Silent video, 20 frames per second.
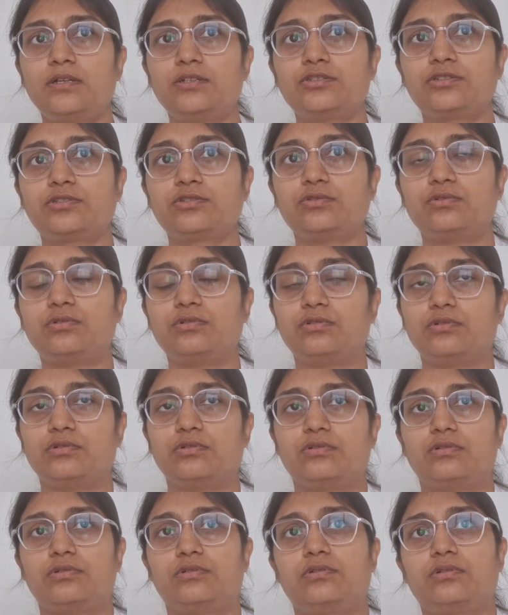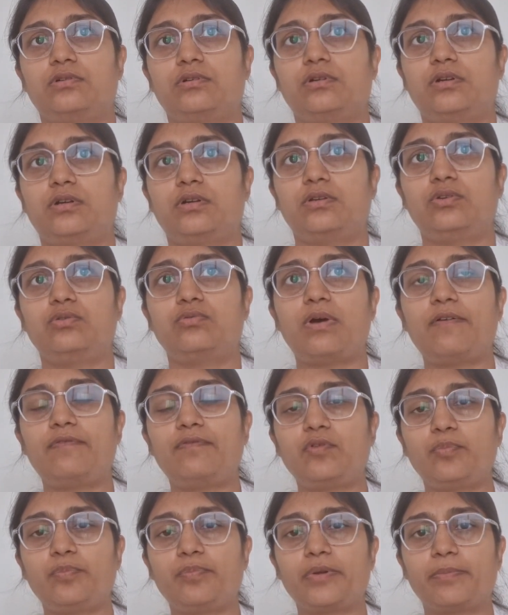So you
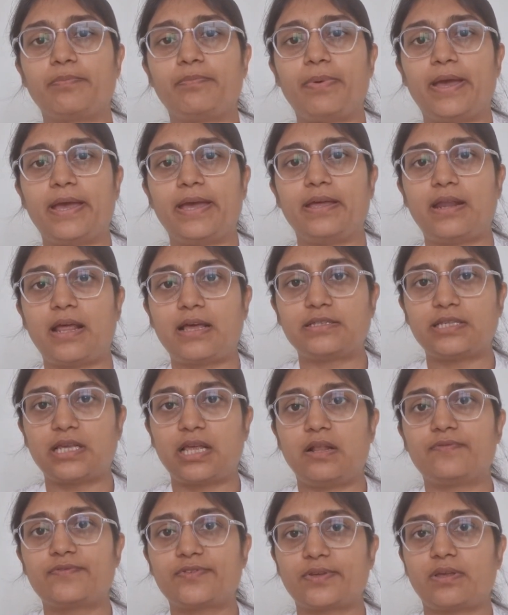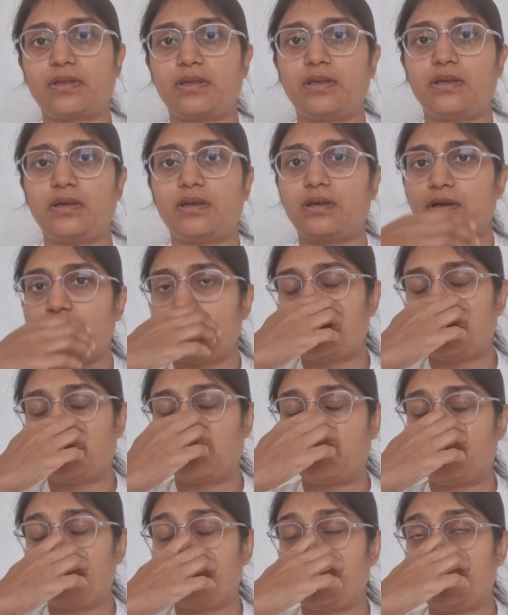have to prepare ourselves, we
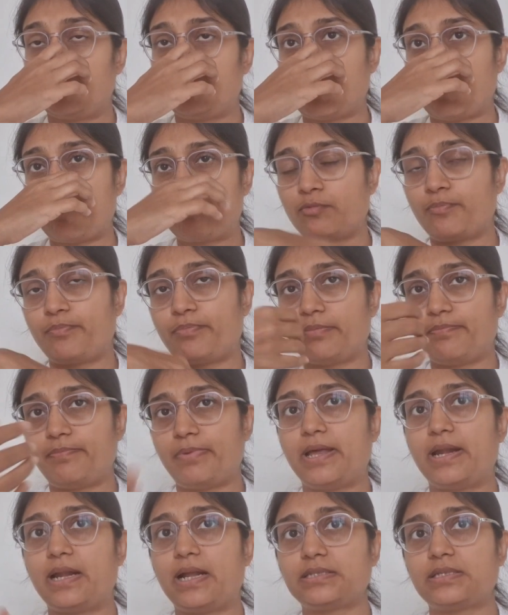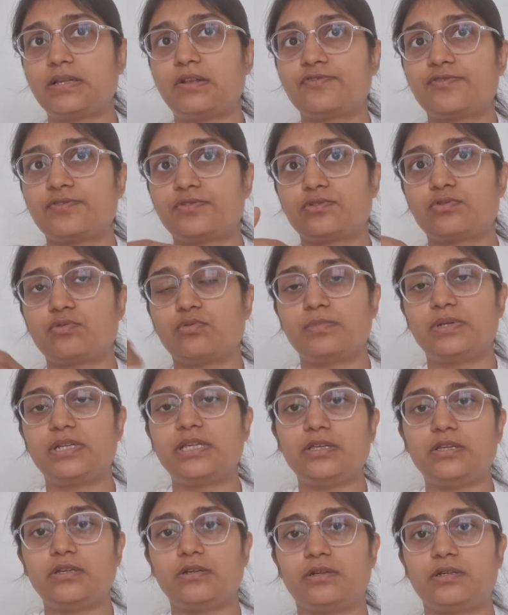have to prepare ourselves for so
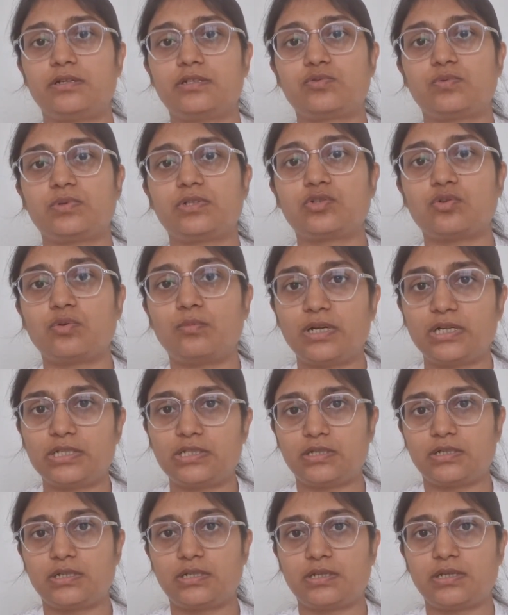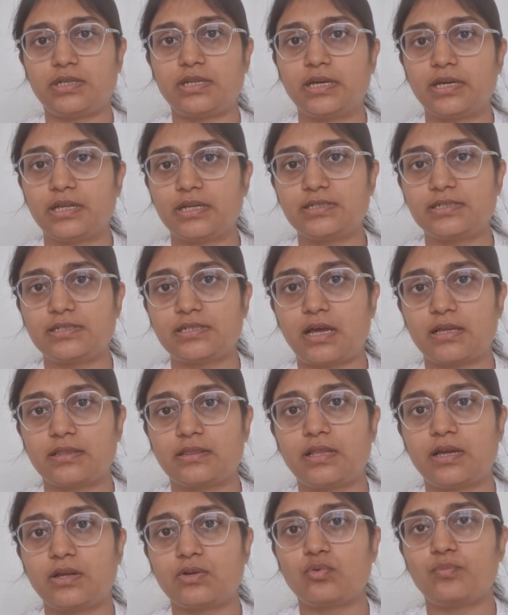many years with so much rigorous
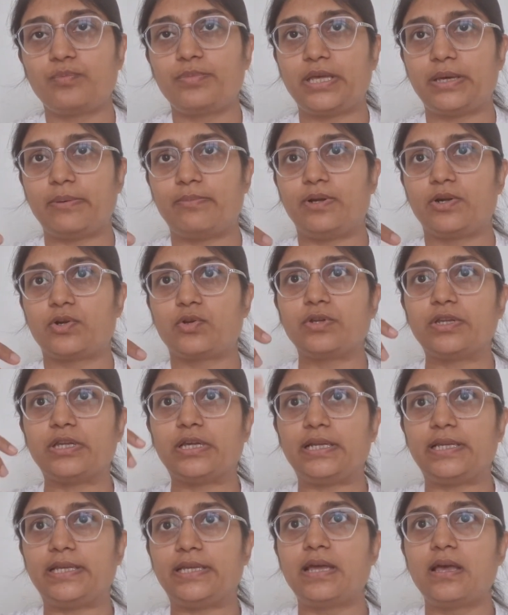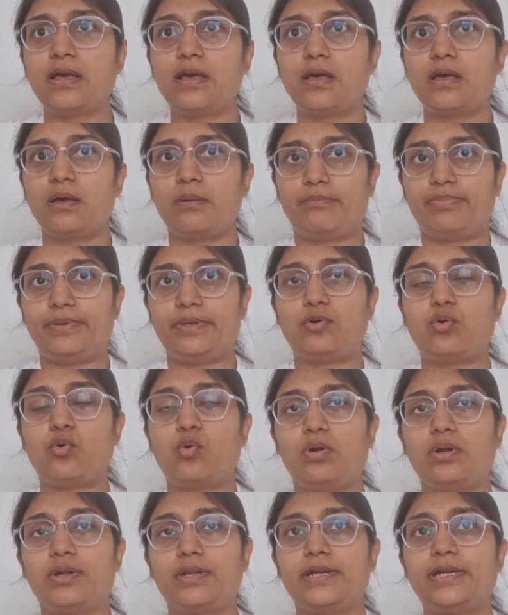sadhana to be able to really
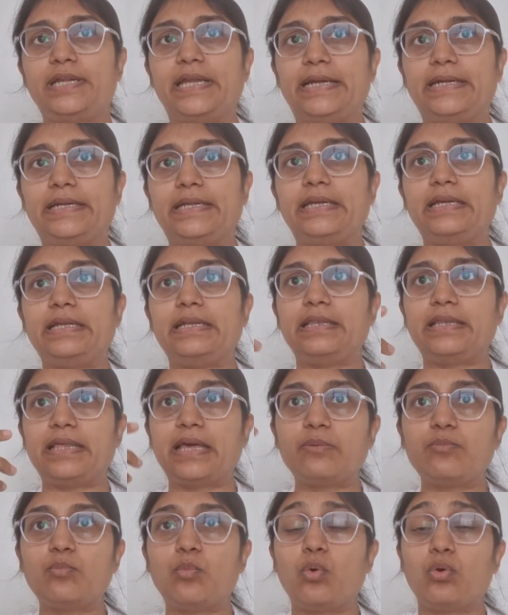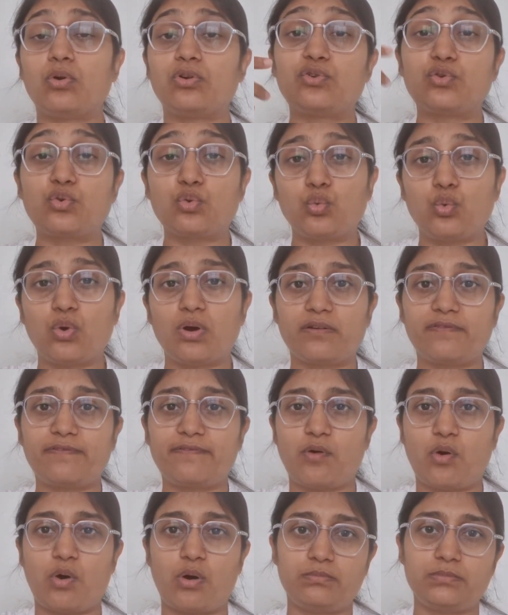behold a deity in their more truer
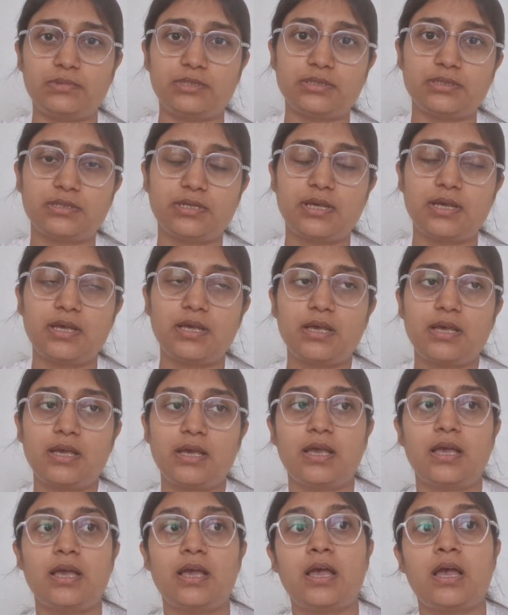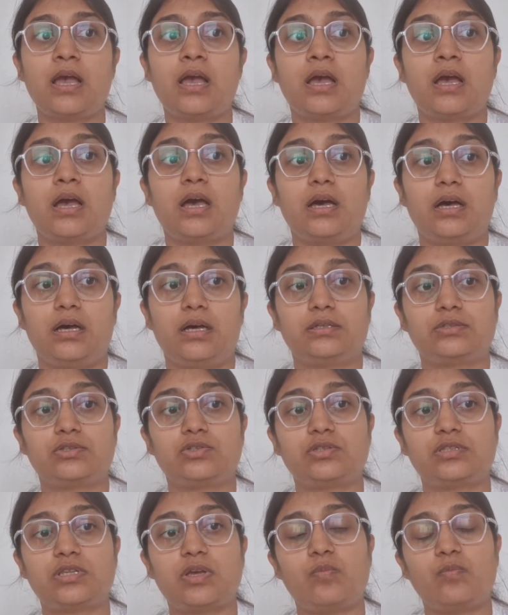forms.
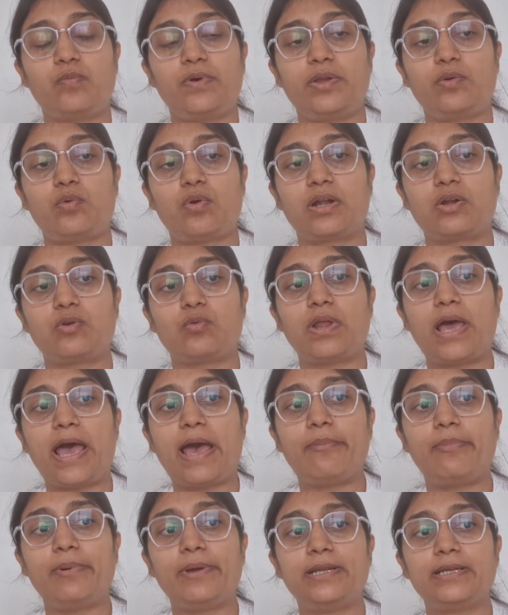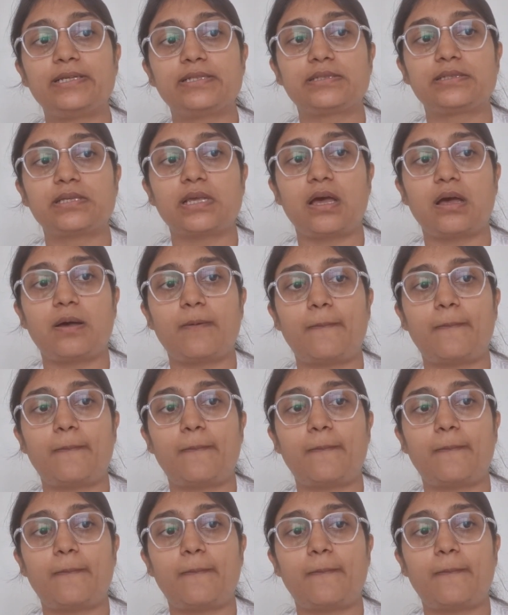So somewhere what would happen is,